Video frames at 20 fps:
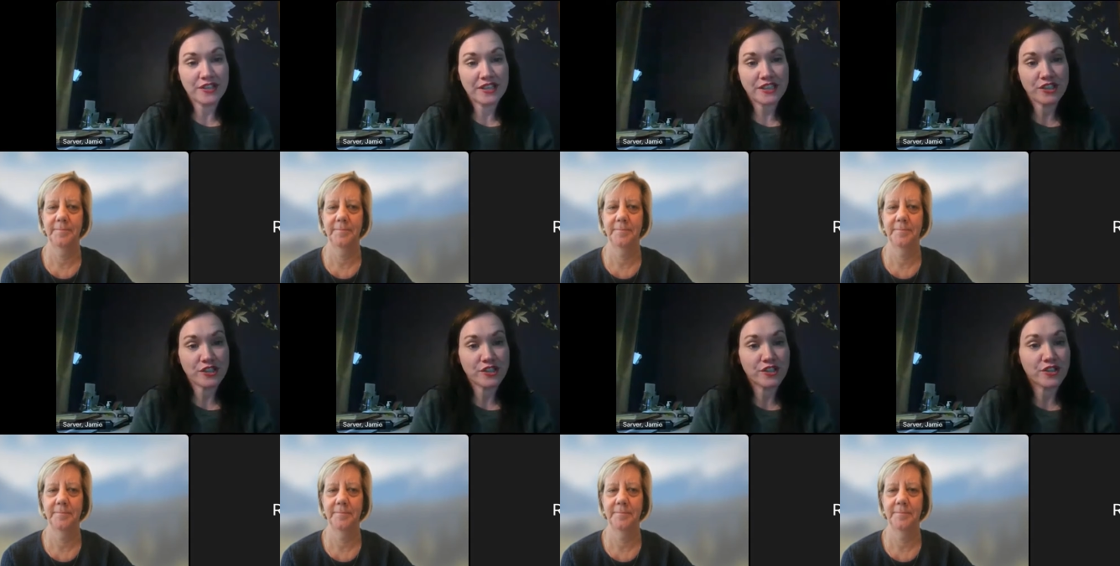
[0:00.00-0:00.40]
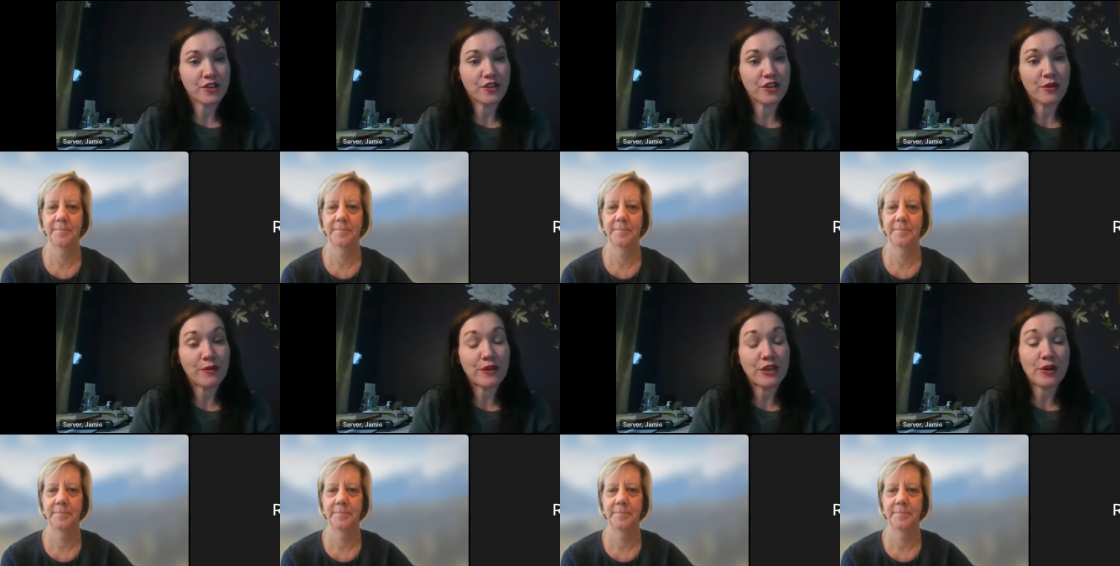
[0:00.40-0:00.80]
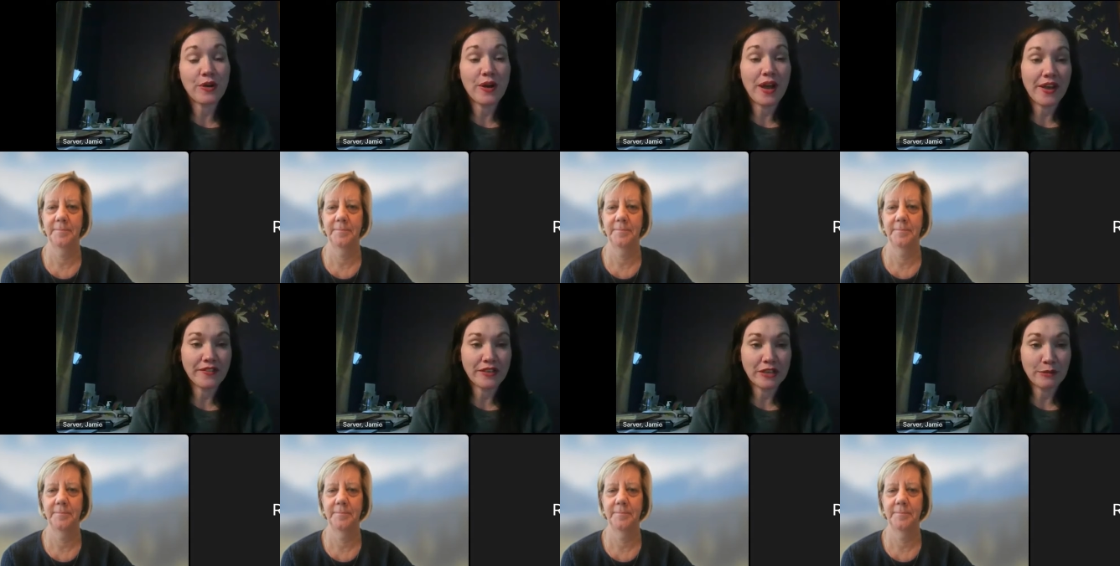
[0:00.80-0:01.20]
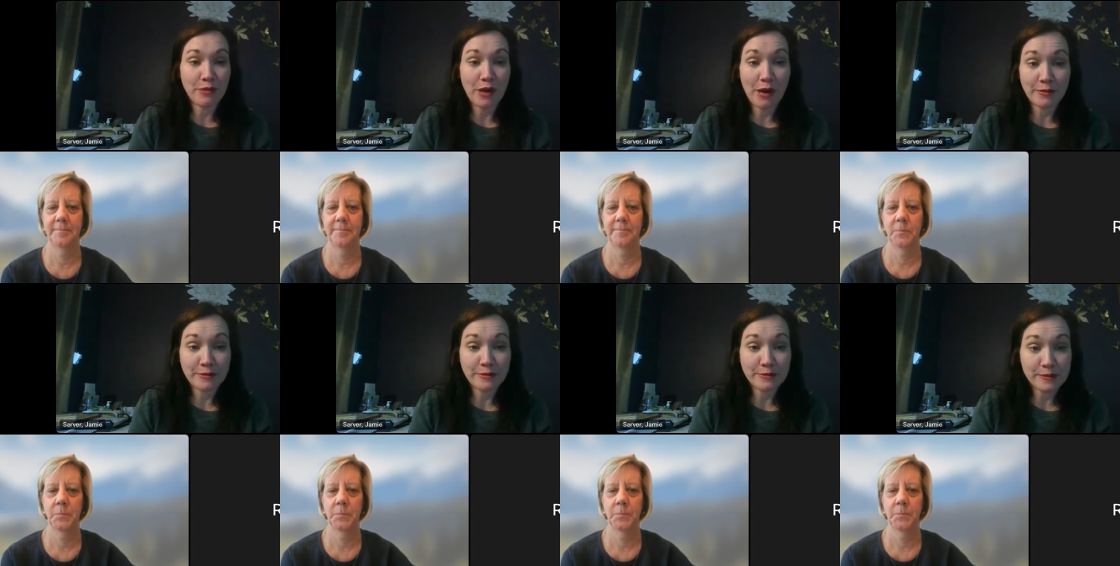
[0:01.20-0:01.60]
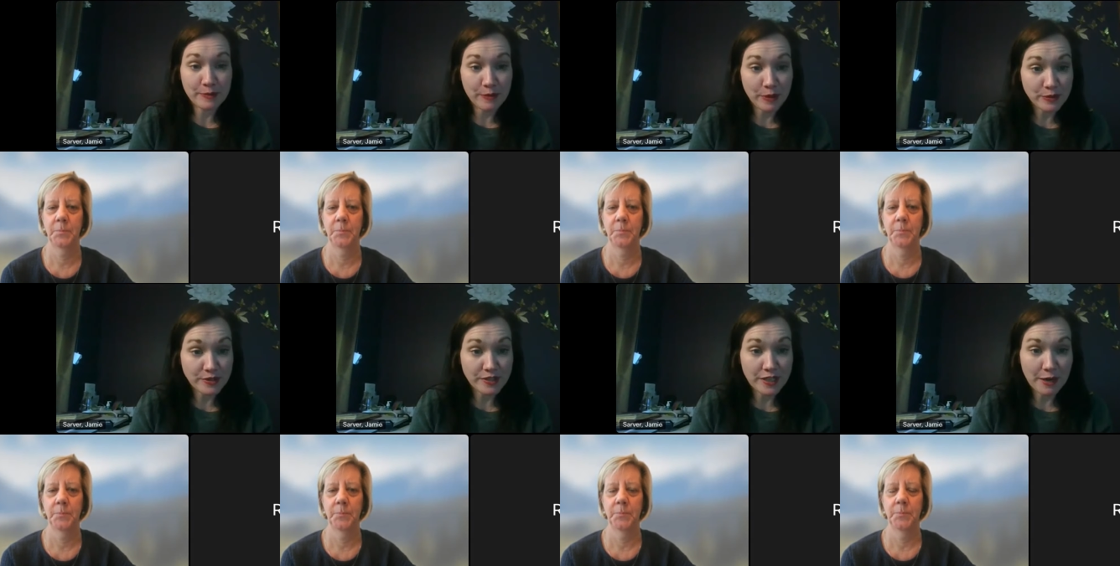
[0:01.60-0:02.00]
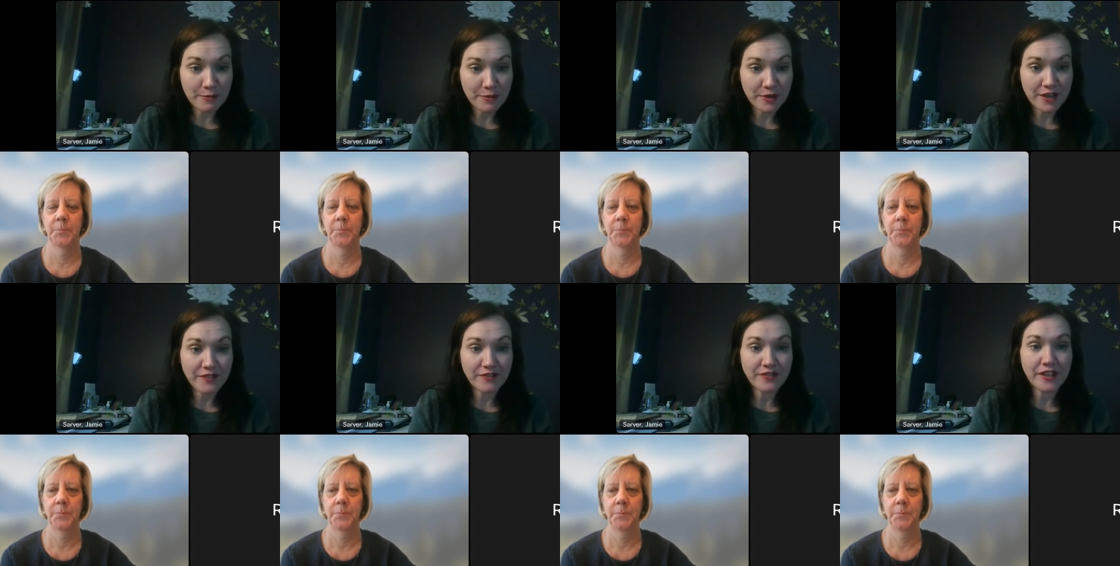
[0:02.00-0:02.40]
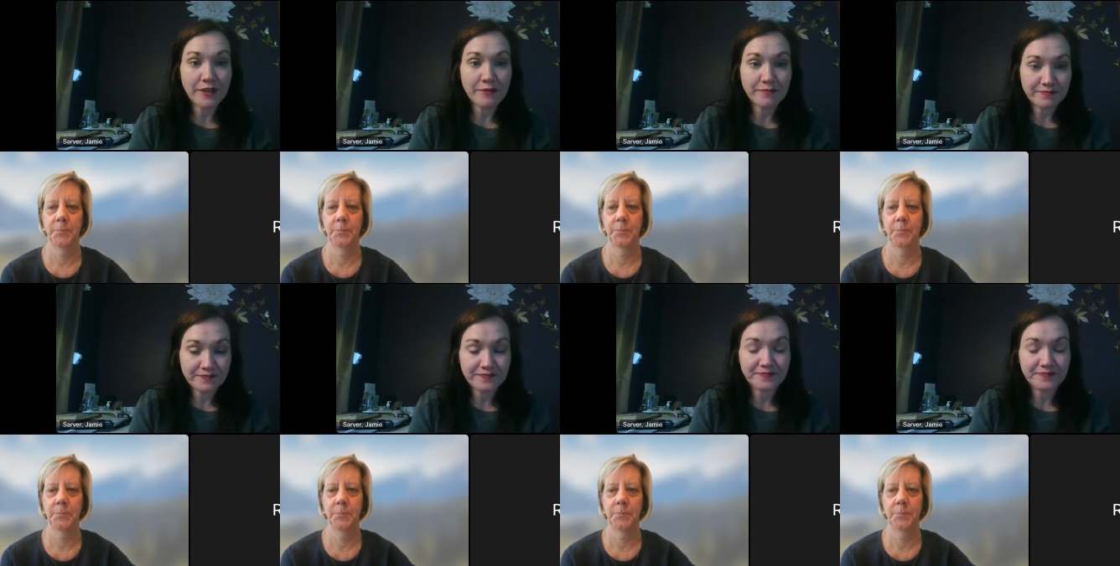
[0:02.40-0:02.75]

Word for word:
Speaker 1: just so that we don't have any problems post-operatively.